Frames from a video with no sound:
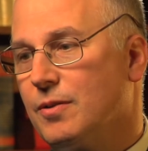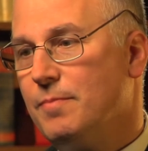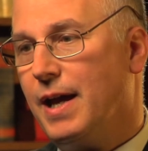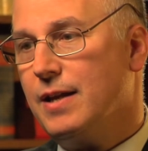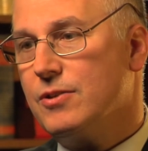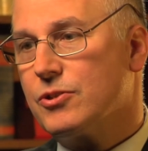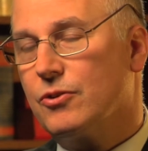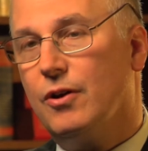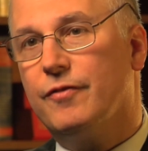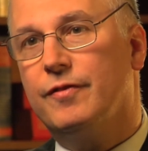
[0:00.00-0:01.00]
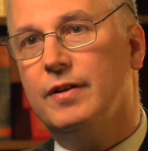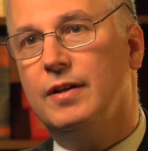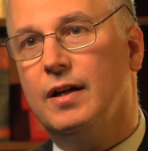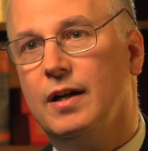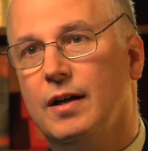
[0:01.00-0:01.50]
companions can
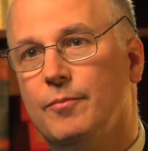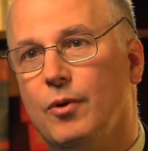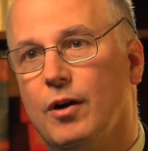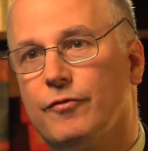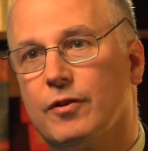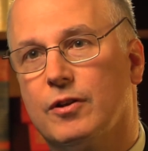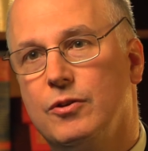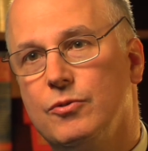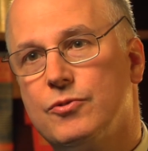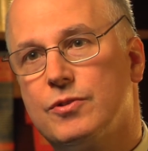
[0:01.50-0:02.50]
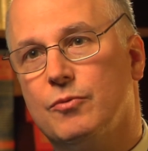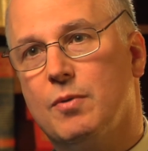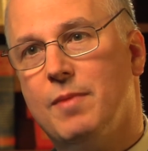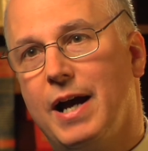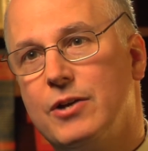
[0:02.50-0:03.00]
often offer cues and
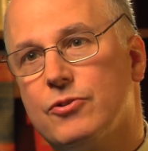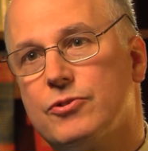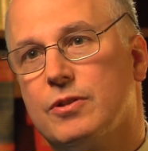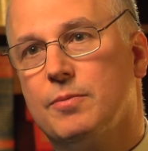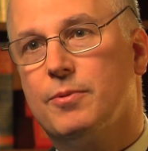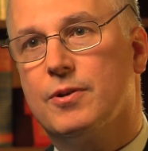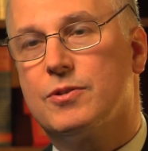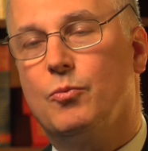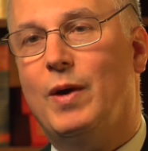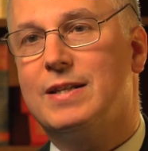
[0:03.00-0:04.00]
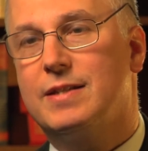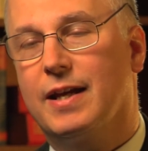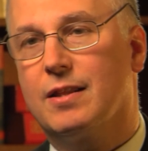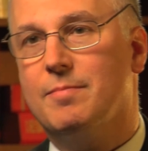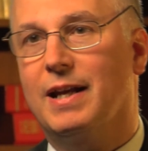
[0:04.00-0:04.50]
reminders to the person when to
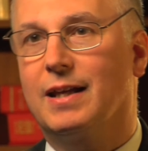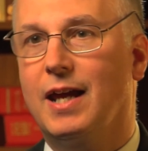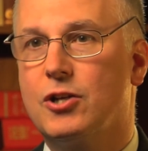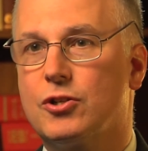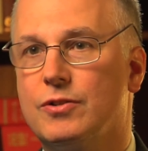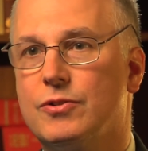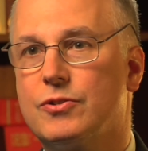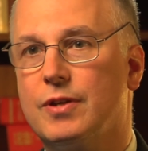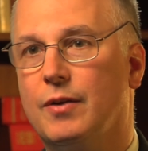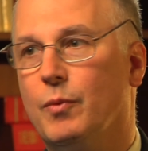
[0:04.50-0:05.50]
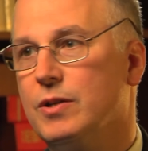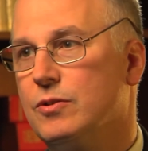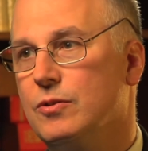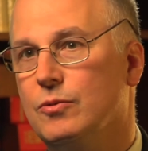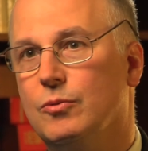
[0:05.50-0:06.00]
take their medications and when
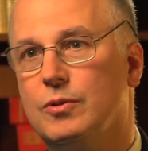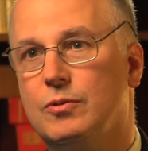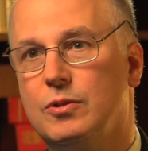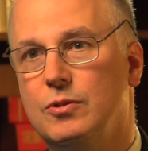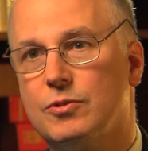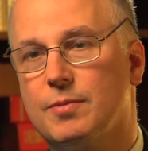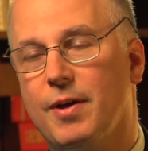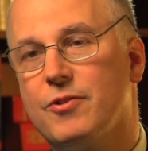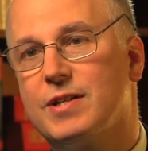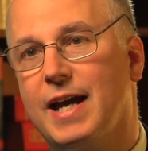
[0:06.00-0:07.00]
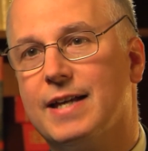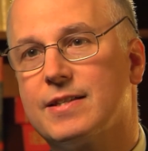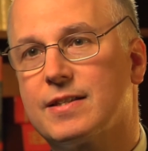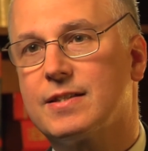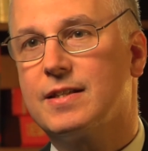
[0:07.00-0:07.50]
to do some other
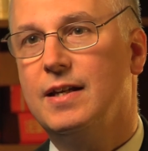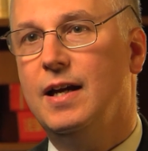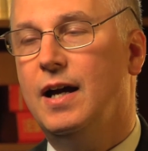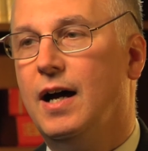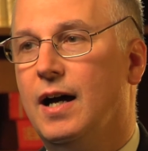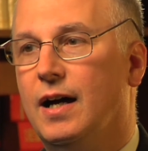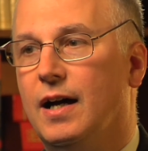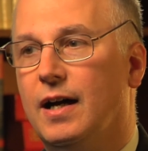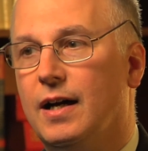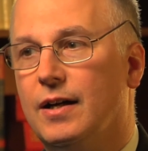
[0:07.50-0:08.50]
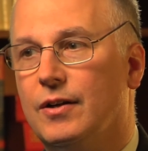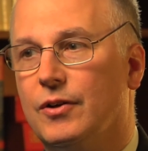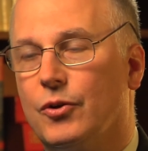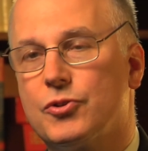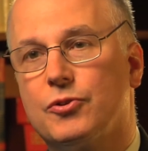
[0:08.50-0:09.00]
tasks.
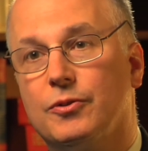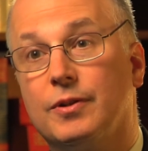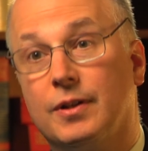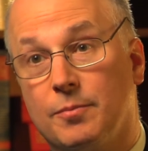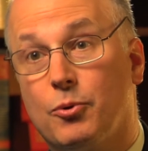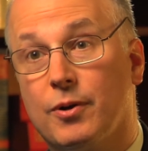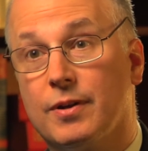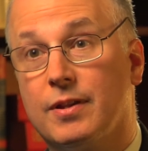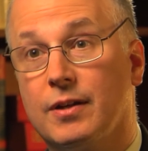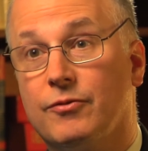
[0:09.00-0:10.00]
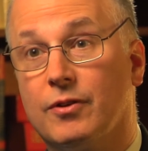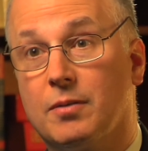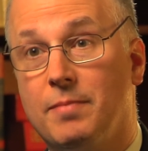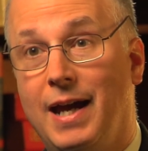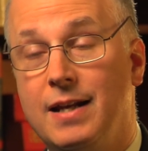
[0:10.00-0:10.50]
And also an important thing for a
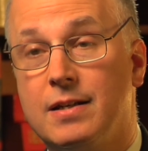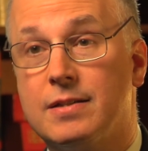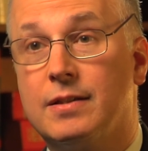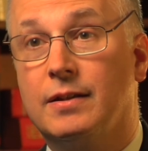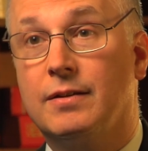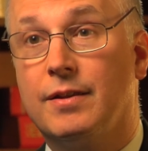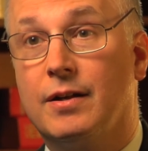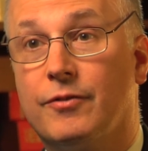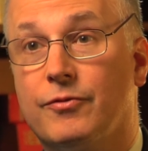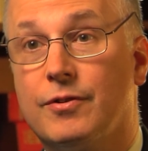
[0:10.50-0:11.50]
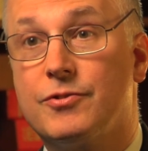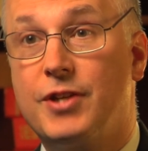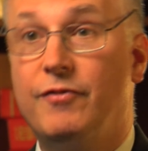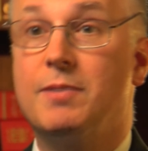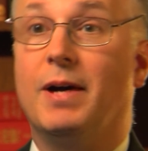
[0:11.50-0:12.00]
companion is that they're there for
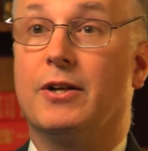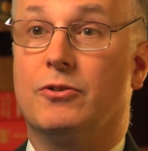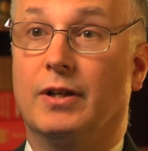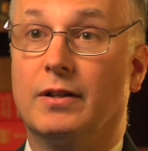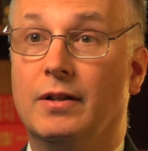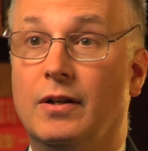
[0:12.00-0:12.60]
safety monitoring.